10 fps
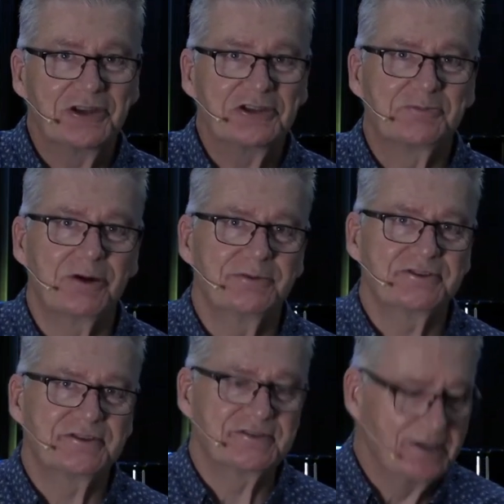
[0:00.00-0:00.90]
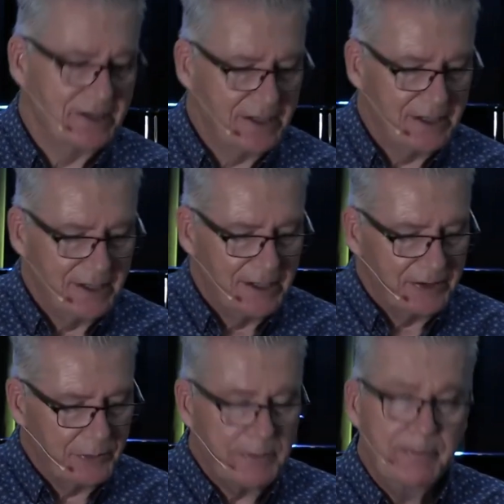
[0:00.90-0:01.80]
and his promises,
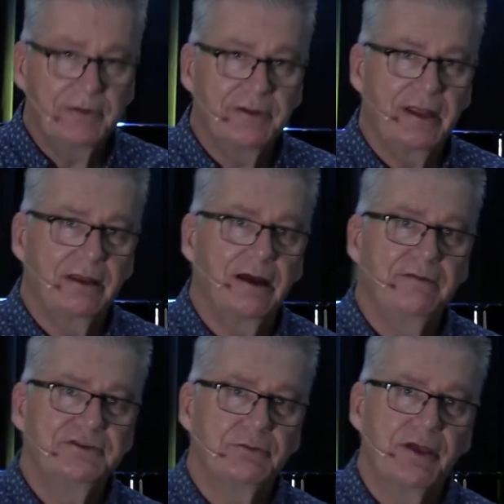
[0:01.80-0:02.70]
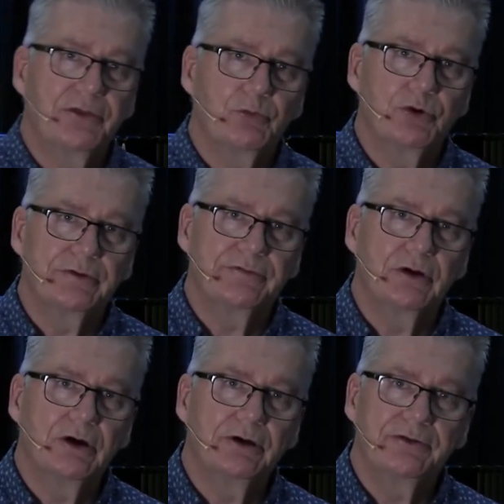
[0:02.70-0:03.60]
that we build our lives around the word of
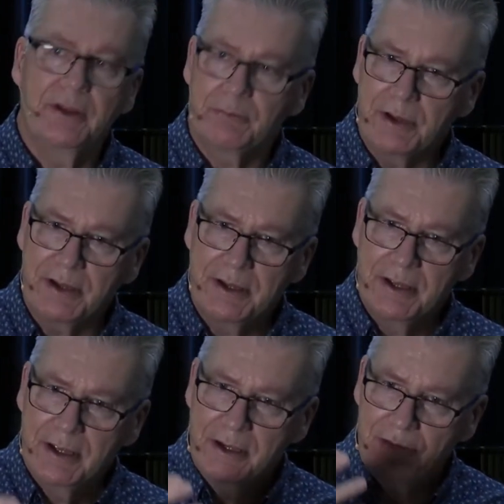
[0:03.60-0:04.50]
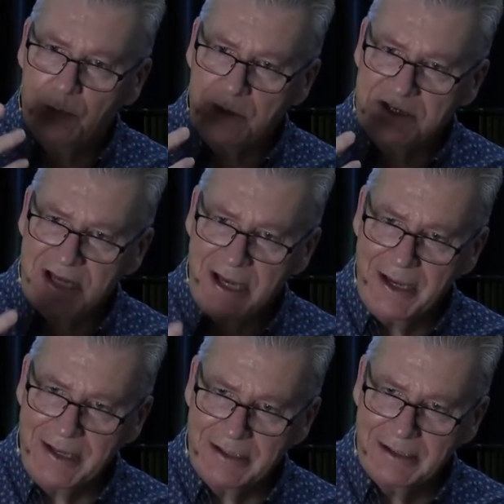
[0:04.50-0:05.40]
God, that we
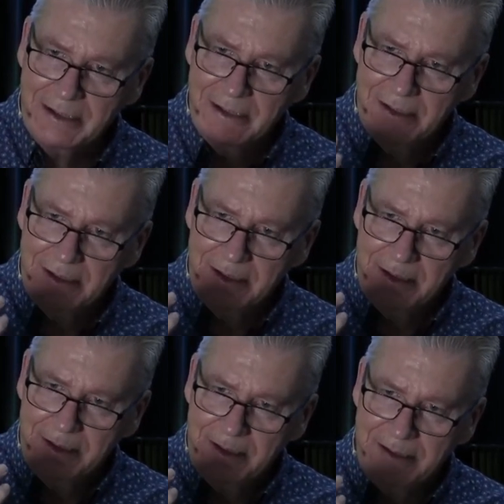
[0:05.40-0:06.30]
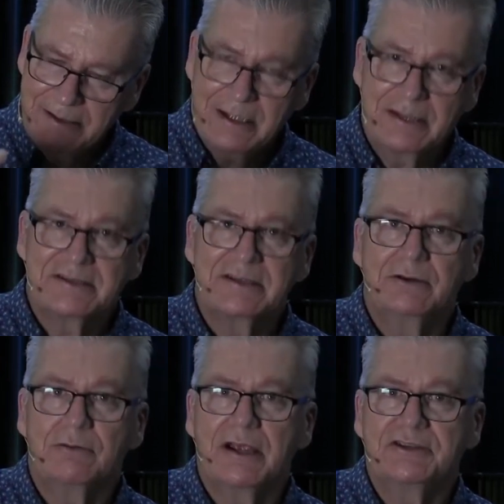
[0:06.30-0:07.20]
take into
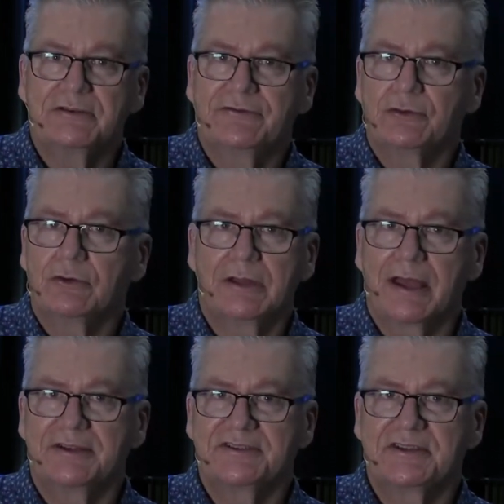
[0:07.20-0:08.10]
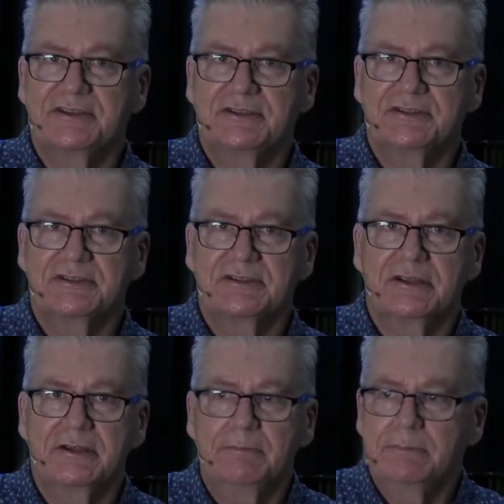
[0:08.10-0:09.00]
consideration for all our decisions
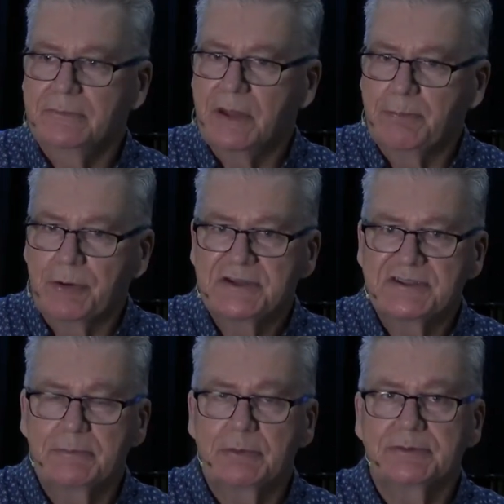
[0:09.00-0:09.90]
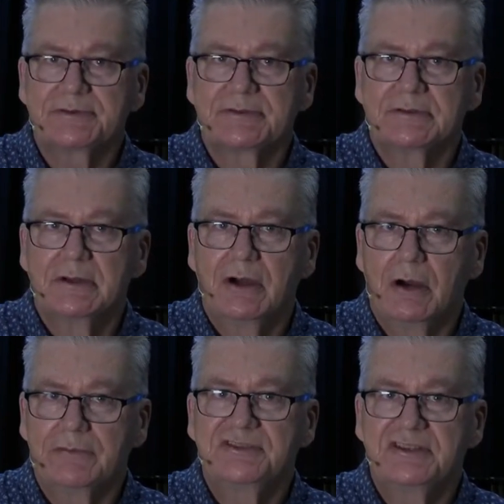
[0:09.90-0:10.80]
the principles
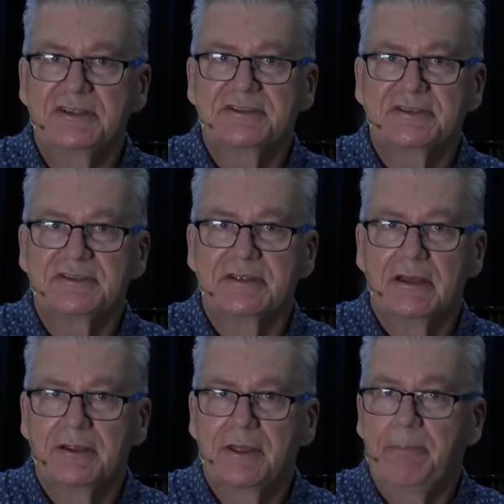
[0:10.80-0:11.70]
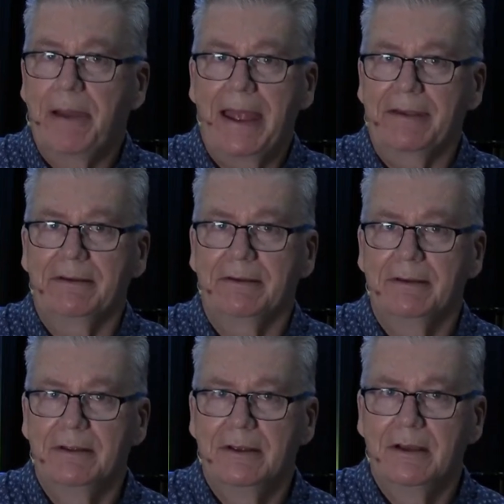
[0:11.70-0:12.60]
of Jesus, the pattern
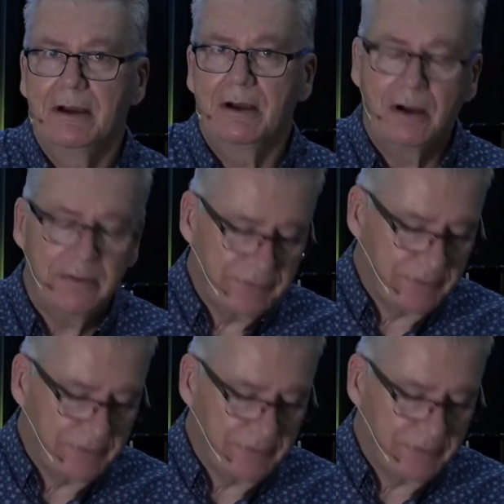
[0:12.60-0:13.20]
of